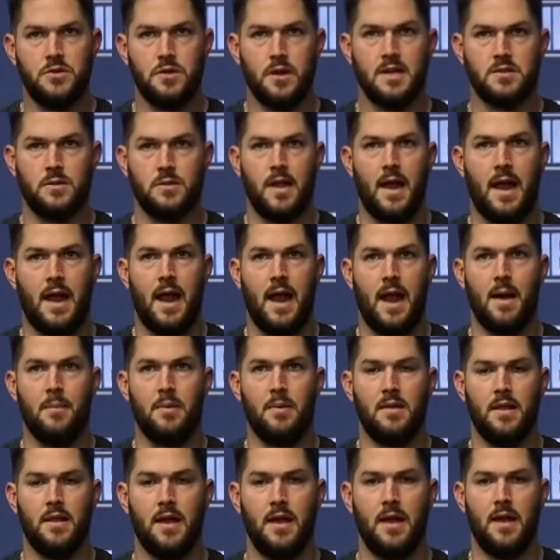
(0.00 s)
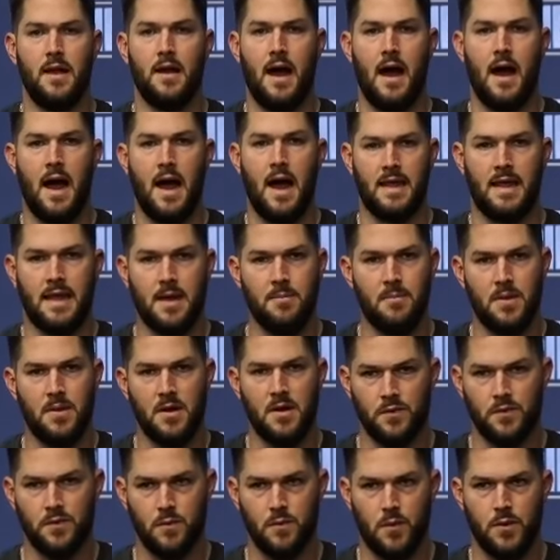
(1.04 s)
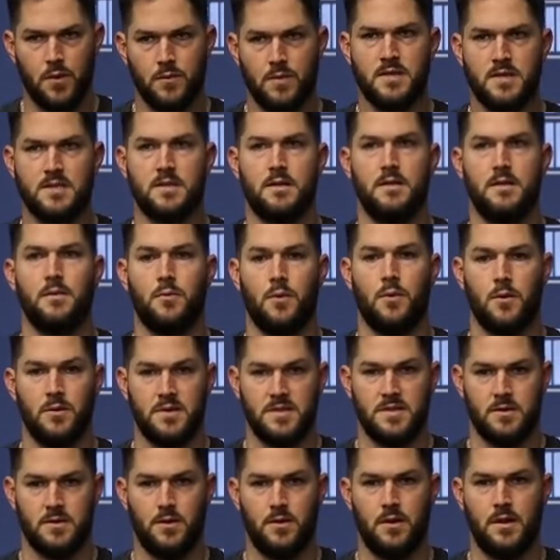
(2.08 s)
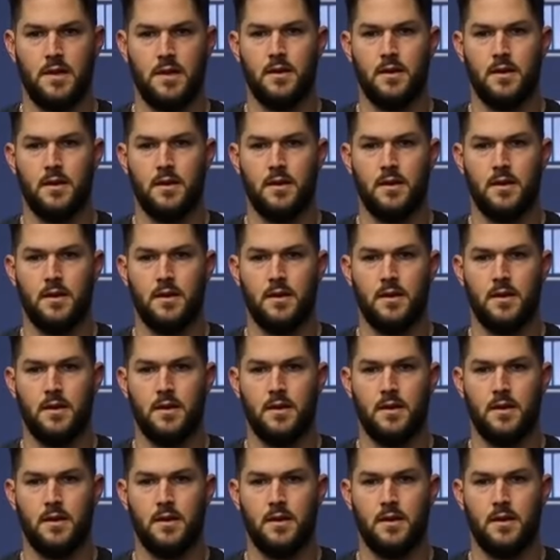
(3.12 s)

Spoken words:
guys when that happened that I came here for one reason and one reason only,